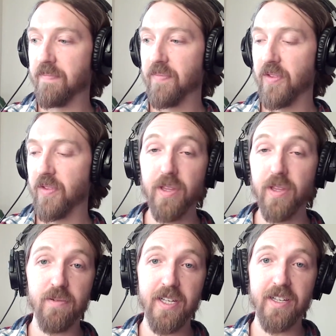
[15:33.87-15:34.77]
really
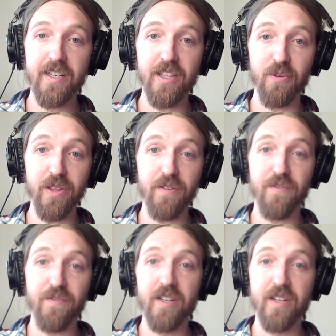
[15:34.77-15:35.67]
unique and they're really
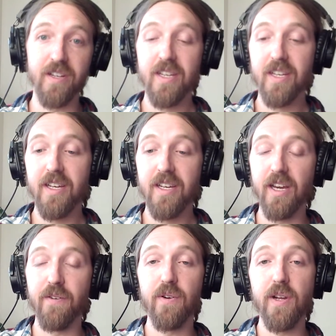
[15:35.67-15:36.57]
fun.
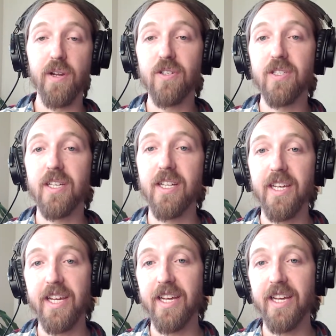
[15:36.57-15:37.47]
If you're
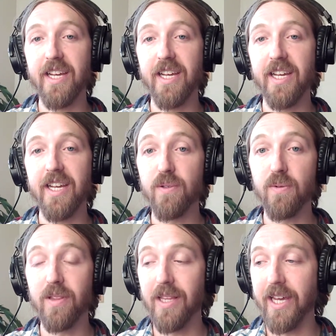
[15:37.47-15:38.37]
interested in a
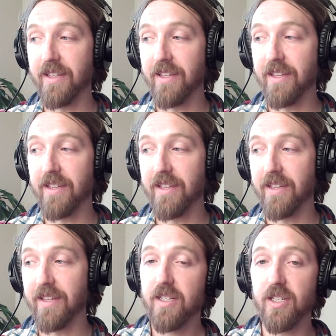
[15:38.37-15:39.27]
flute like this,
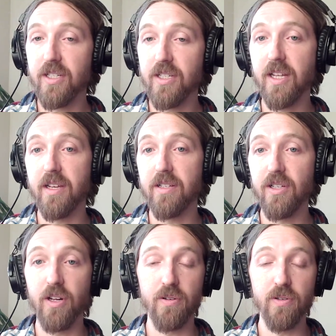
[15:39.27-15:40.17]
just
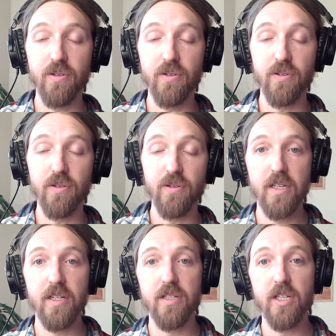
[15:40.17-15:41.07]
shoot me a
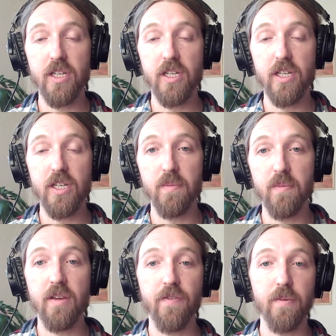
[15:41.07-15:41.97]
message, email
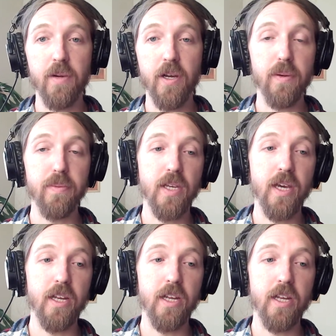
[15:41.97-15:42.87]
me from my
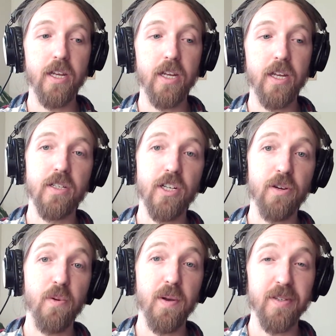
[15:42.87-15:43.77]
website. Check out
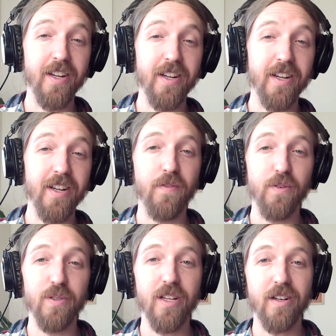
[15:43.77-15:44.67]
my website,
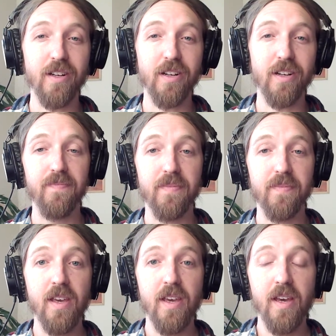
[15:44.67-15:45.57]
elementalflutes.com.
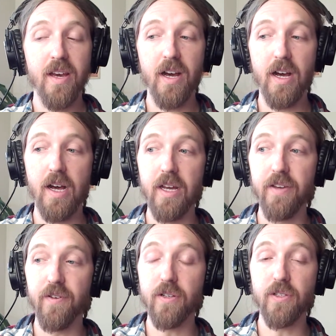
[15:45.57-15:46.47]

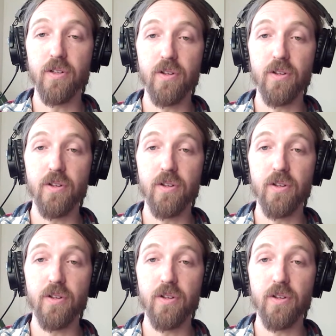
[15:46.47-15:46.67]
If you're also